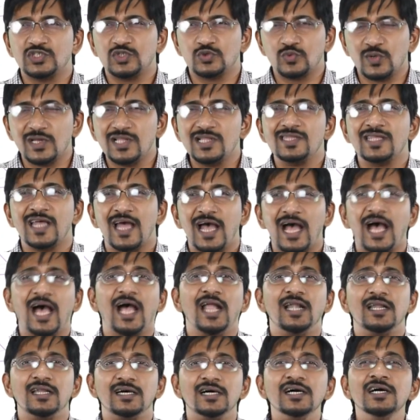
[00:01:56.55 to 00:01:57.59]
12th
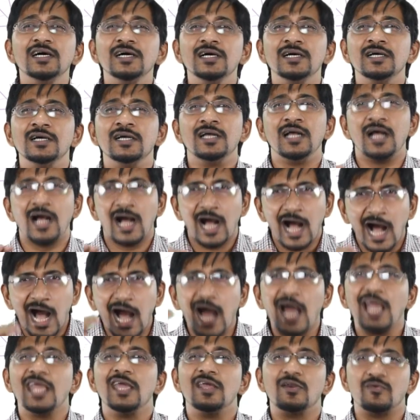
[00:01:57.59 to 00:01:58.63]
had a
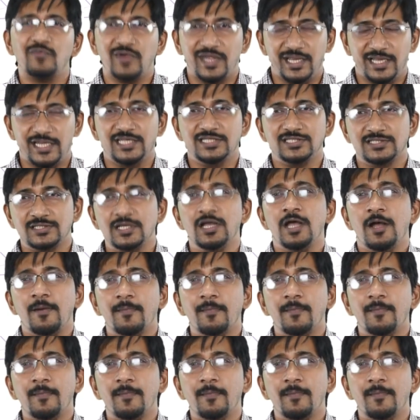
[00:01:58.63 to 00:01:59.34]
higher weightage.